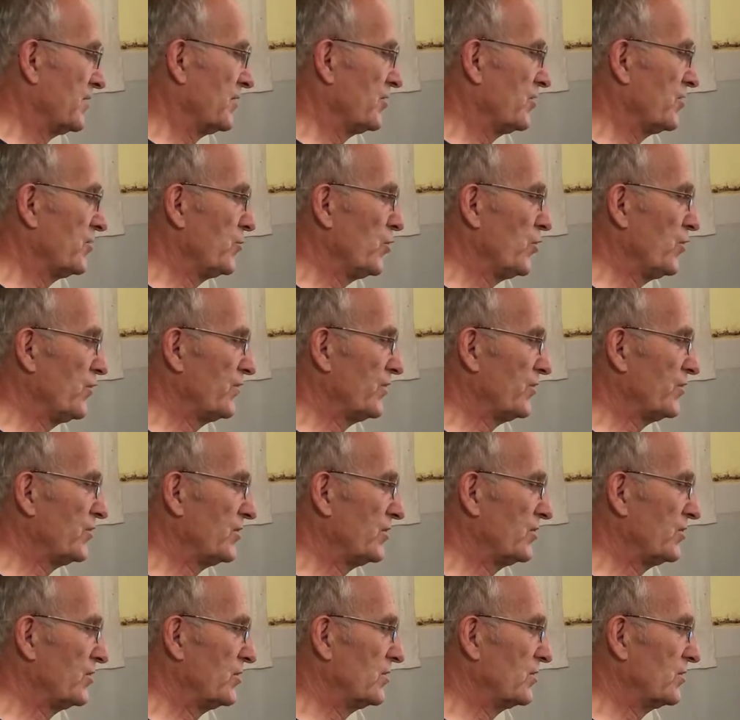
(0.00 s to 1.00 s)
Remove the
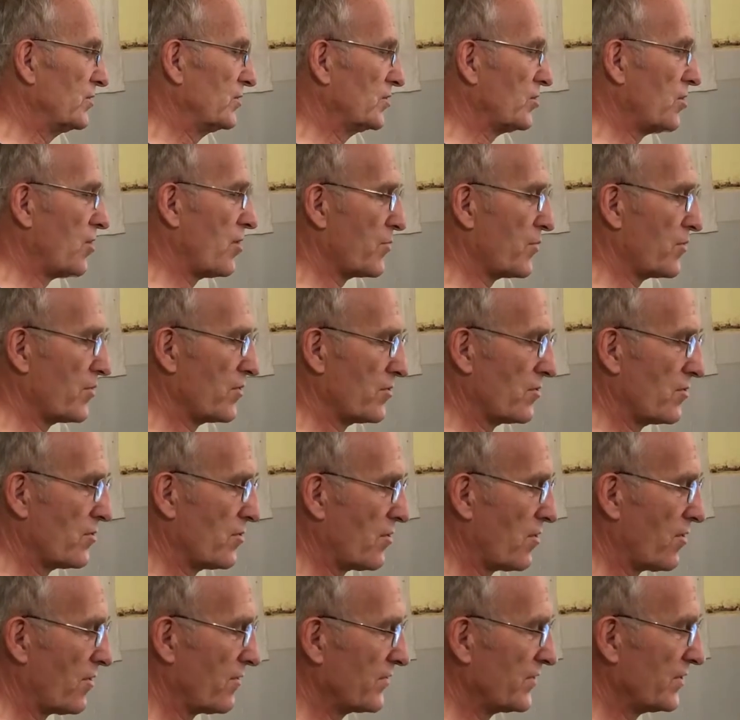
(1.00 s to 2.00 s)
top
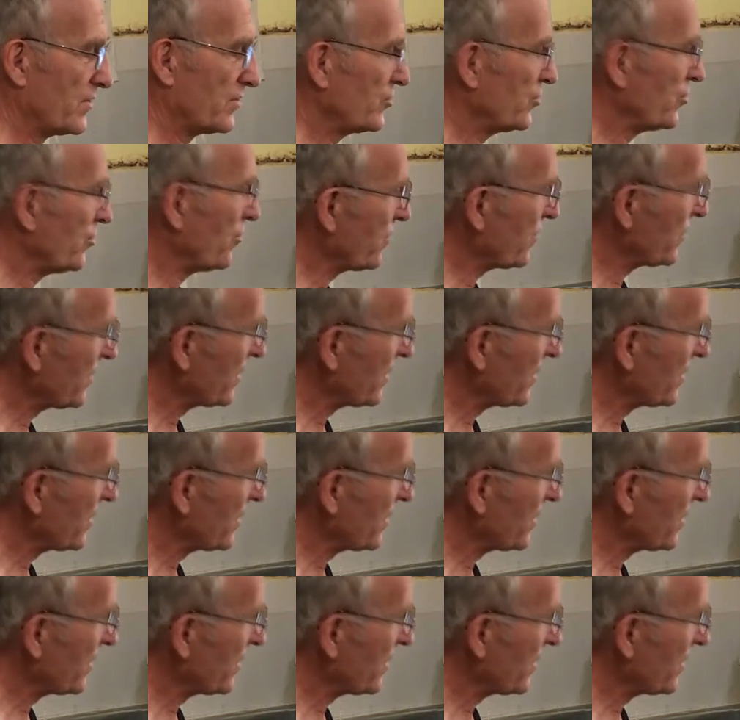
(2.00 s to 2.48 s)
of the tube